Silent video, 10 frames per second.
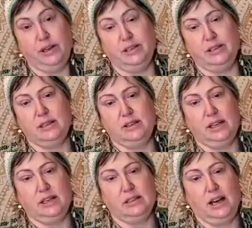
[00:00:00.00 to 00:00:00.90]
and things
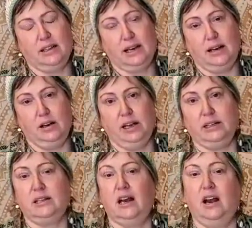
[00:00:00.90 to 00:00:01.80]
like that on it.
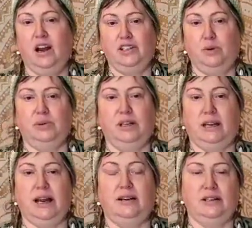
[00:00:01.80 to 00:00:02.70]
I don't want it catch,
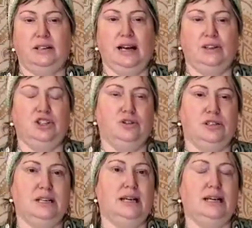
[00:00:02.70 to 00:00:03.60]
catching or snagging
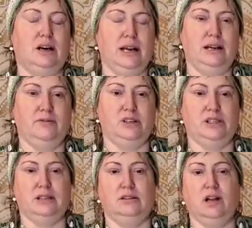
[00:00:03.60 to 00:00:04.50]
on any of the silk.
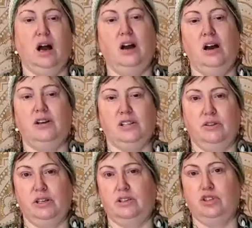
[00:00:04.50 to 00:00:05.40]
So this will
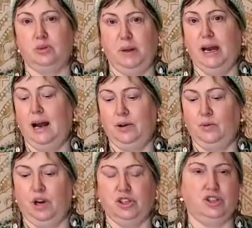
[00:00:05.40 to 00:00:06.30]
just be hand washed
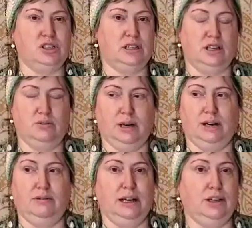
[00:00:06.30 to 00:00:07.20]
just in a really, really
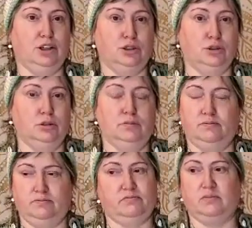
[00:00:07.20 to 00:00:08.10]
cool,
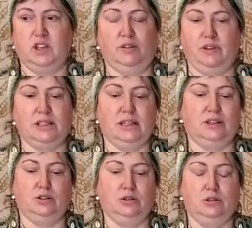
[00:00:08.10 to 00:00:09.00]
obviously cool
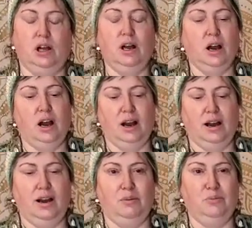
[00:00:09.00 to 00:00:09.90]
um,
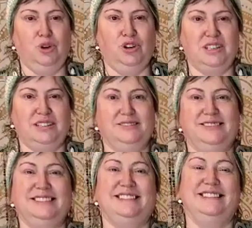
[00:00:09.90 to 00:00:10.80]
water.
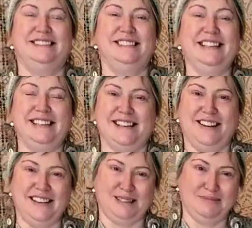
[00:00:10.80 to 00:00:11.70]
Thanks guys,
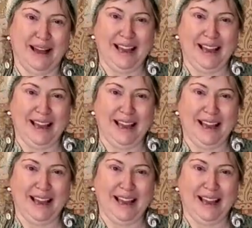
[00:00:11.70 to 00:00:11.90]
bye.